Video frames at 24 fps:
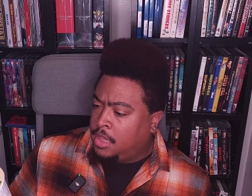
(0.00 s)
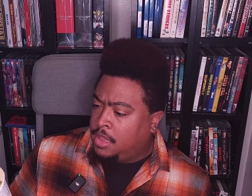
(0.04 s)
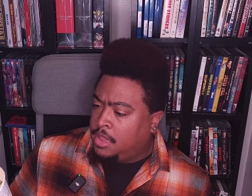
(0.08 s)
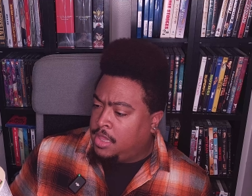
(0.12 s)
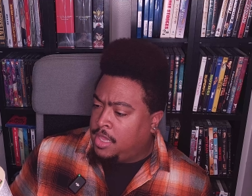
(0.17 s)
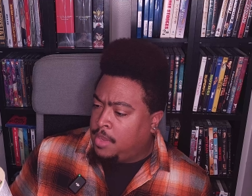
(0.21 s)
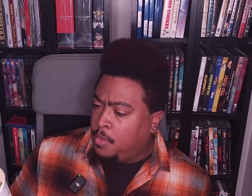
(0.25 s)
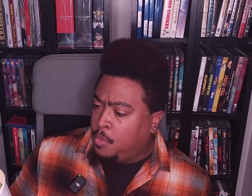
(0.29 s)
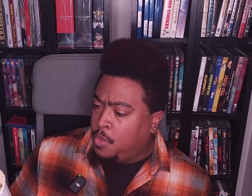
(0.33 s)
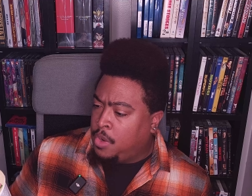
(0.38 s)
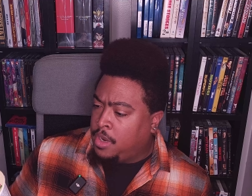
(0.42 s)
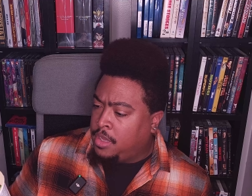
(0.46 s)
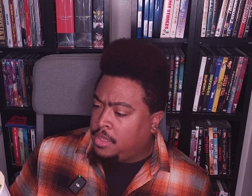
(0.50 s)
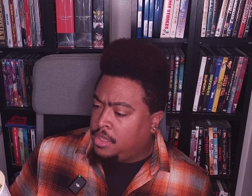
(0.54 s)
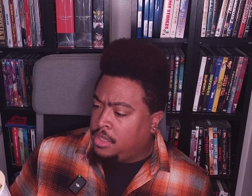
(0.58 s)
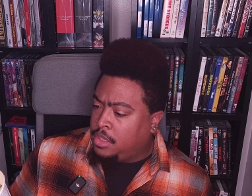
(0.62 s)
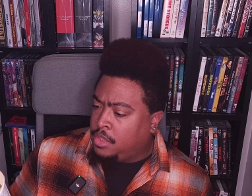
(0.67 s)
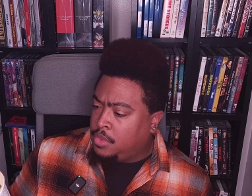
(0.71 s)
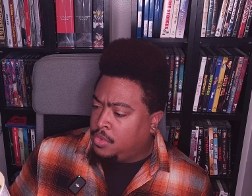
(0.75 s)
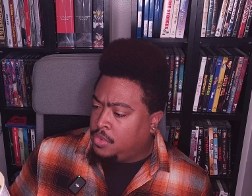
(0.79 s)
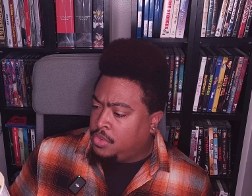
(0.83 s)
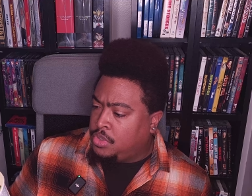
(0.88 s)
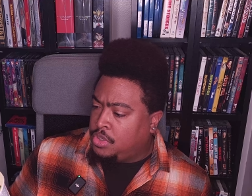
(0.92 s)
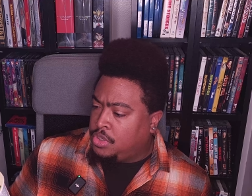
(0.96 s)
they want
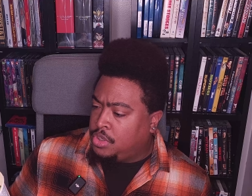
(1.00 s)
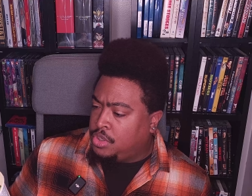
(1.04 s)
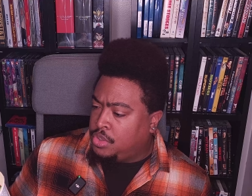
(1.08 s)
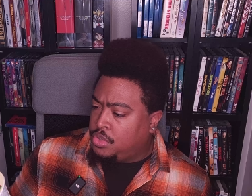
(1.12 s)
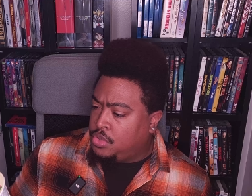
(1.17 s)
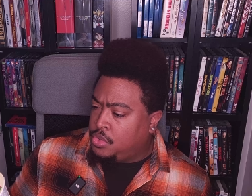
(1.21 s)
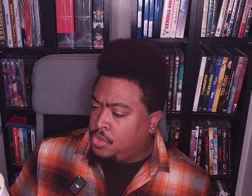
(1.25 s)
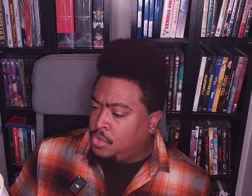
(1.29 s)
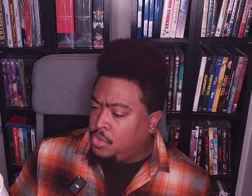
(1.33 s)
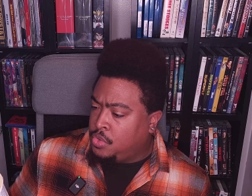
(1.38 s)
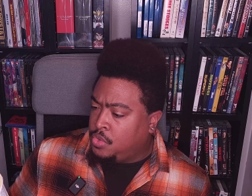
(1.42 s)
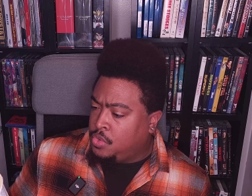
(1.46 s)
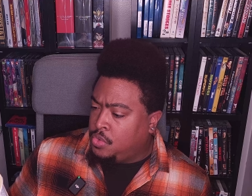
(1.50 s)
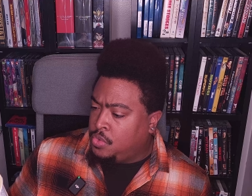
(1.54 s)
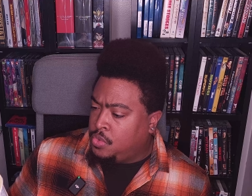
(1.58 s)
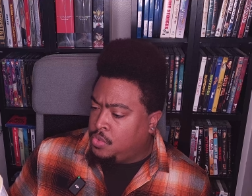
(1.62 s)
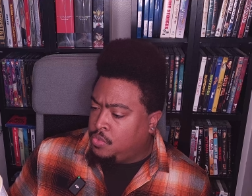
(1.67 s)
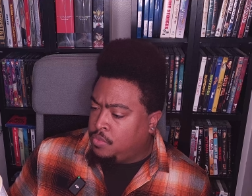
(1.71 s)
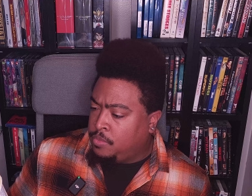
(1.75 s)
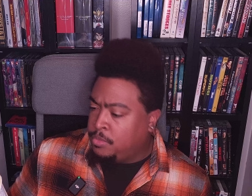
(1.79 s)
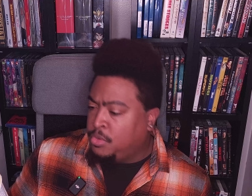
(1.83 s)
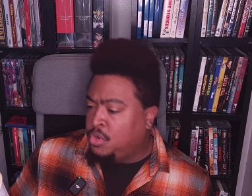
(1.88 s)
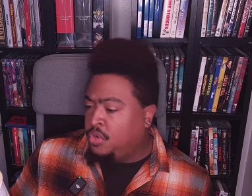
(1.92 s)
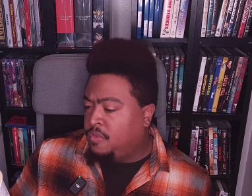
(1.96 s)
you
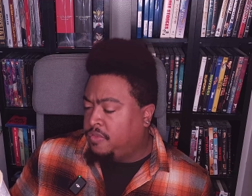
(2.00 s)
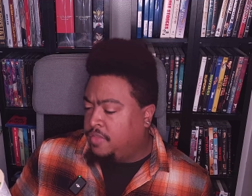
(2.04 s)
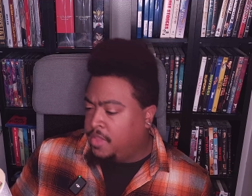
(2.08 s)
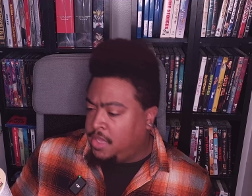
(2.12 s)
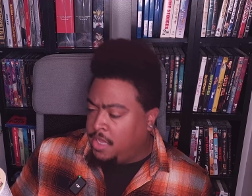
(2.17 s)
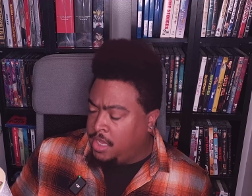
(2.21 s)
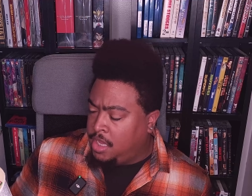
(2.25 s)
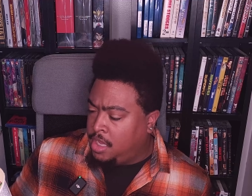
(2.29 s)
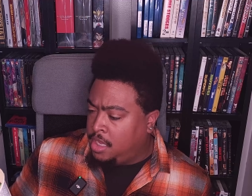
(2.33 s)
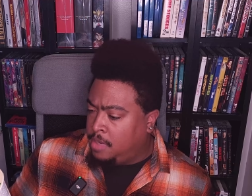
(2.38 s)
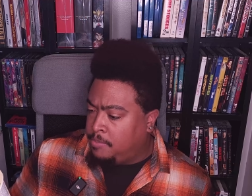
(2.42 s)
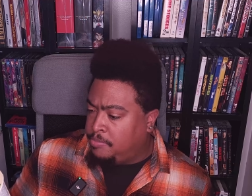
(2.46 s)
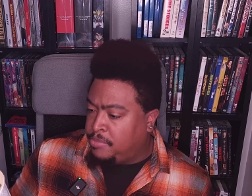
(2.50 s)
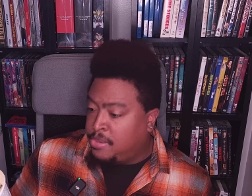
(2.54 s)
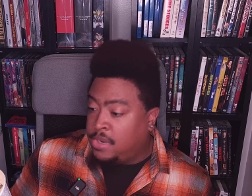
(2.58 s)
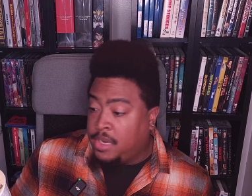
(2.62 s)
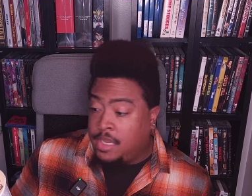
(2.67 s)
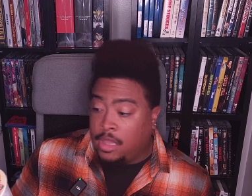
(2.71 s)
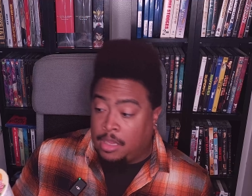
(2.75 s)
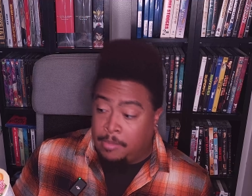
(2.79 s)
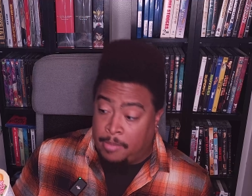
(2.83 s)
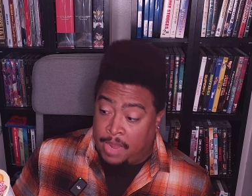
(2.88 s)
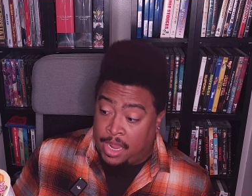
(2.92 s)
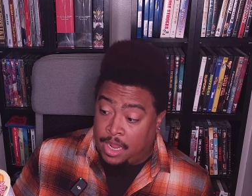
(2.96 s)
to remove lid, put
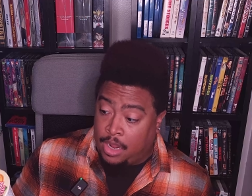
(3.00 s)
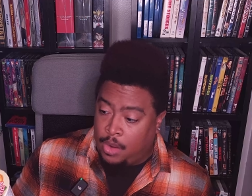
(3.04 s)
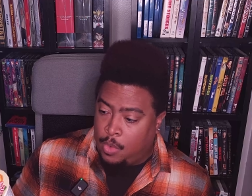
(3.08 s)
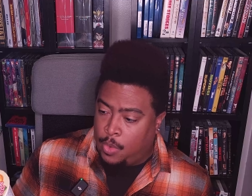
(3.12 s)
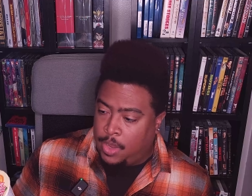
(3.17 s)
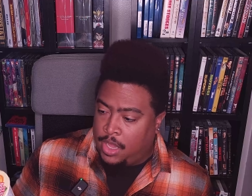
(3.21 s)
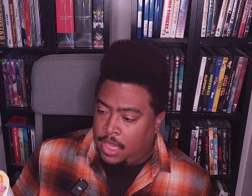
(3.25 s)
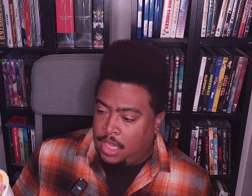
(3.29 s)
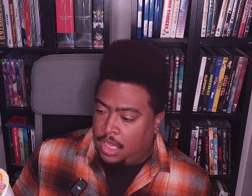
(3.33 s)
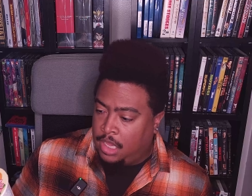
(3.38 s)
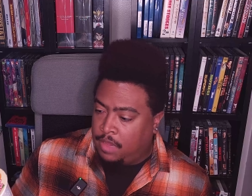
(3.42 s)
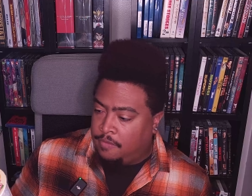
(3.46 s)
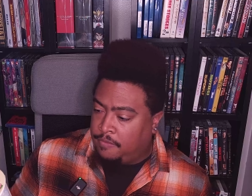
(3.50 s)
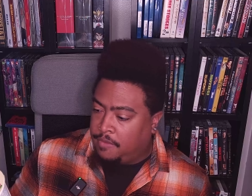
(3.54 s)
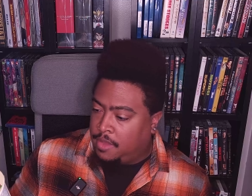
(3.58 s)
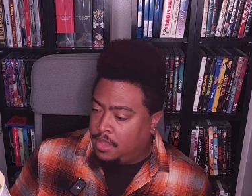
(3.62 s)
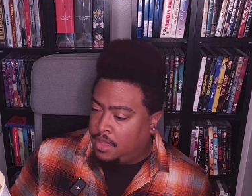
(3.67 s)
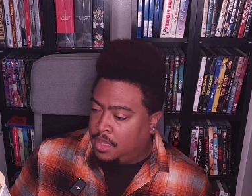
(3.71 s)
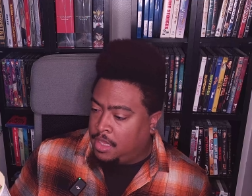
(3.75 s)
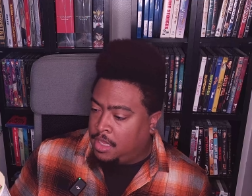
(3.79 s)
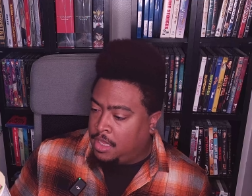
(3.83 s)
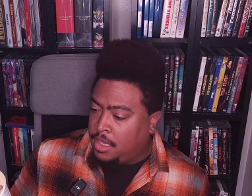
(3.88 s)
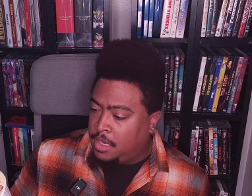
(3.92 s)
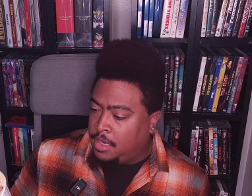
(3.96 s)
it in the microwave,
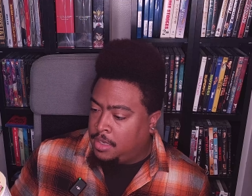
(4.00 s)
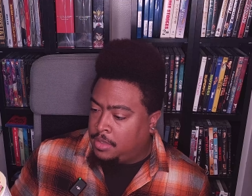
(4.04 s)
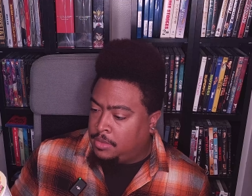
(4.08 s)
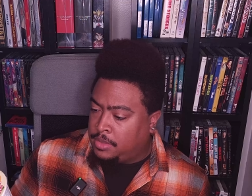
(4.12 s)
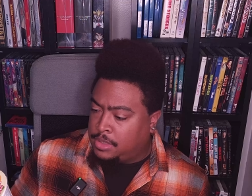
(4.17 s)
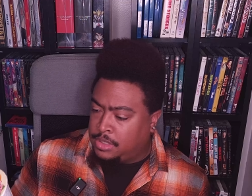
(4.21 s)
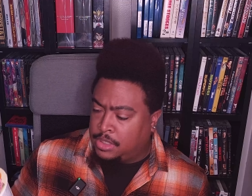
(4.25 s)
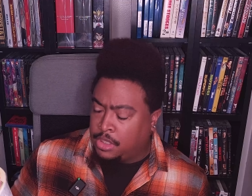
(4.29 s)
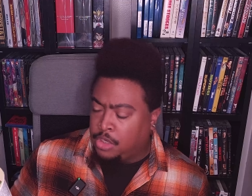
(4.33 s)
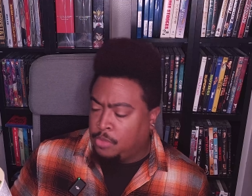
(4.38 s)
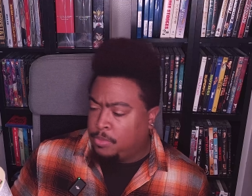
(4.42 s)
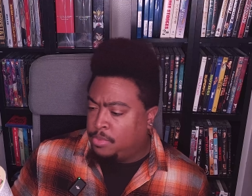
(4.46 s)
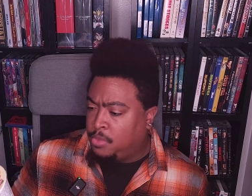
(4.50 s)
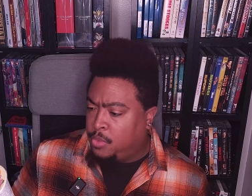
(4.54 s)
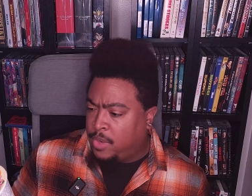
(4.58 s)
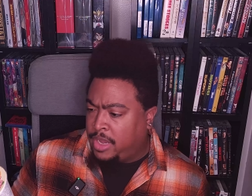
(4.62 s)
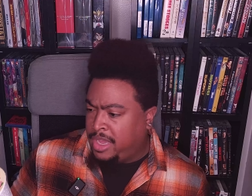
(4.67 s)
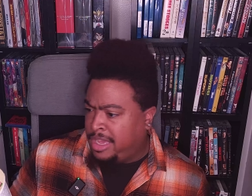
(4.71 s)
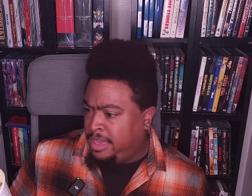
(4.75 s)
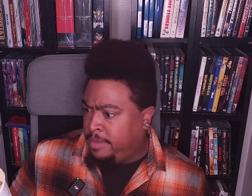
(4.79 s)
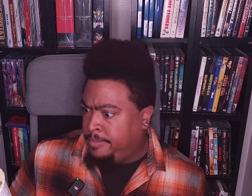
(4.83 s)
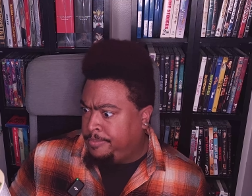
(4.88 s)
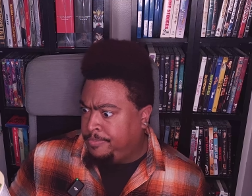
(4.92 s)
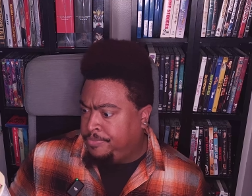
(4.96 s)
and then slurp
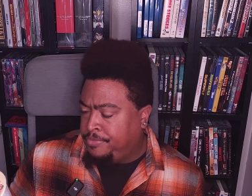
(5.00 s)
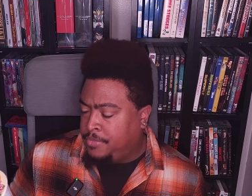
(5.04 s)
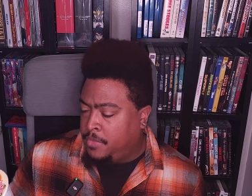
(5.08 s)
away.